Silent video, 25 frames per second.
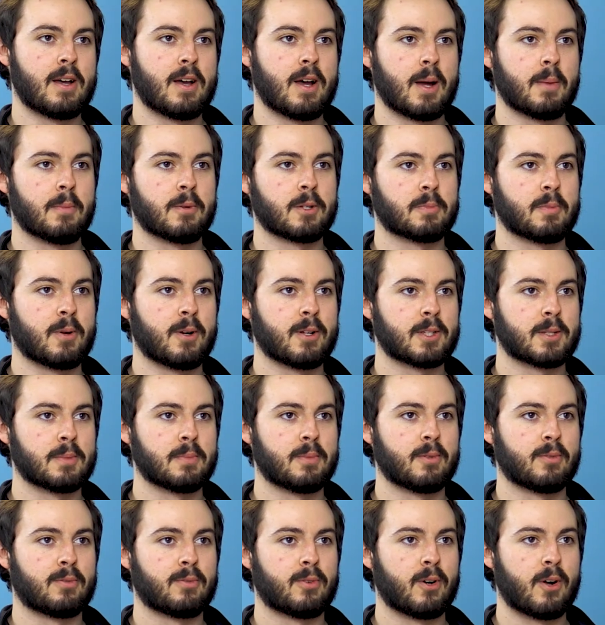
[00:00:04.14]
I'm
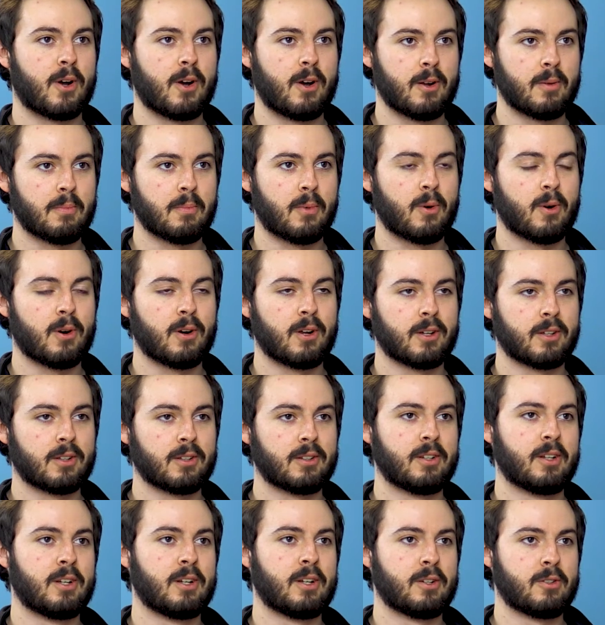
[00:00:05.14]
responsible for
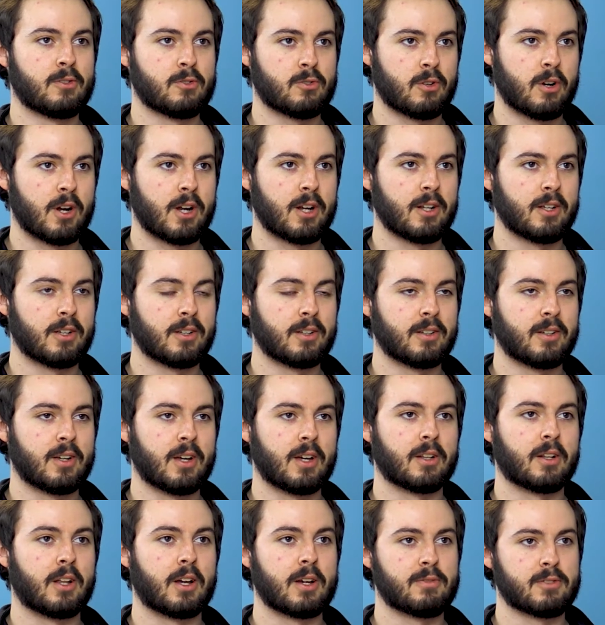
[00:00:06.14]
onboarding, training,
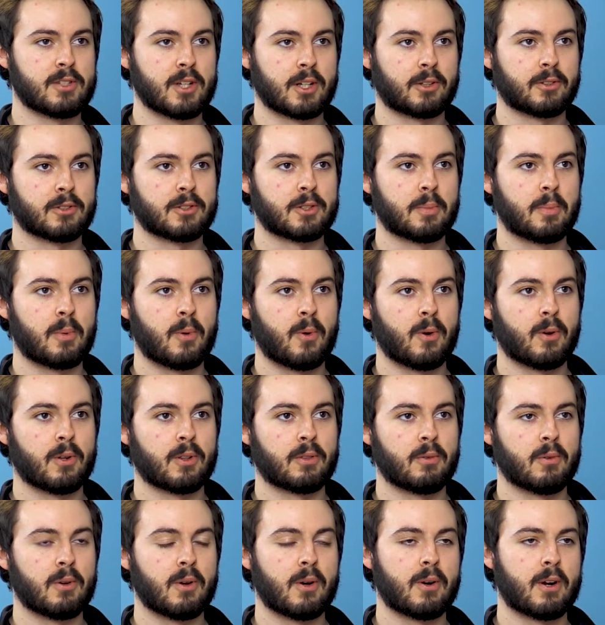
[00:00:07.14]
and lifecycle
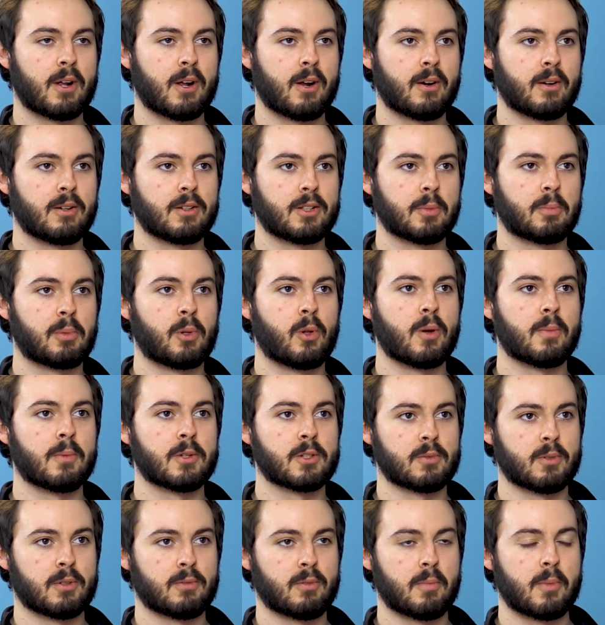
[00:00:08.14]
support throughout our deployments with